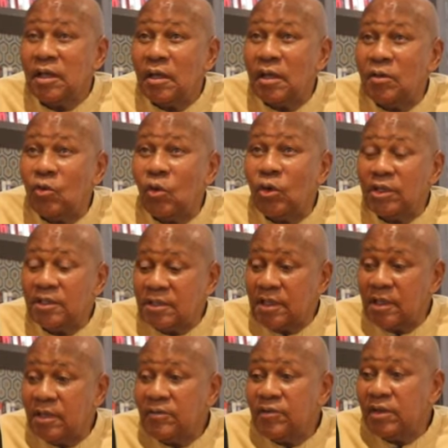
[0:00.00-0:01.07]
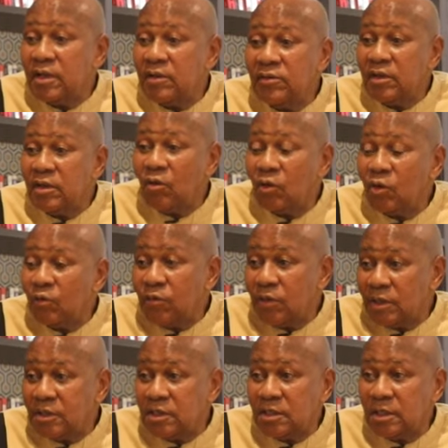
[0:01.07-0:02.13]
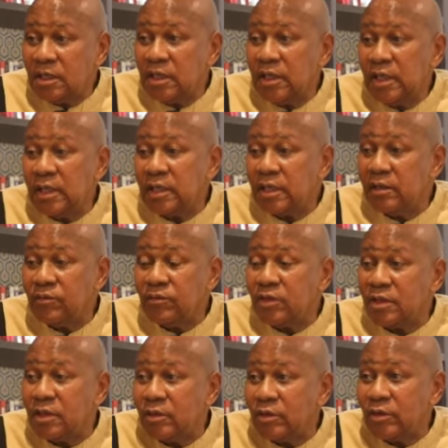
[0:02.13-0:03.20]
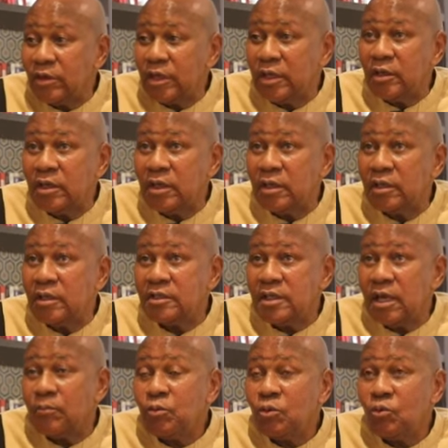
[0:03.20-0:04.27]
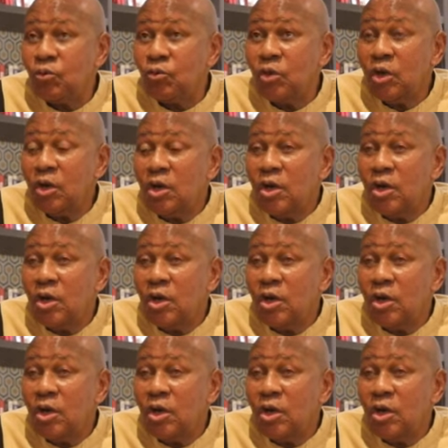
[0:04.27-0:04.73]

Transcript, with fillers: And God has give, given all of us uh, a gift, and it's up to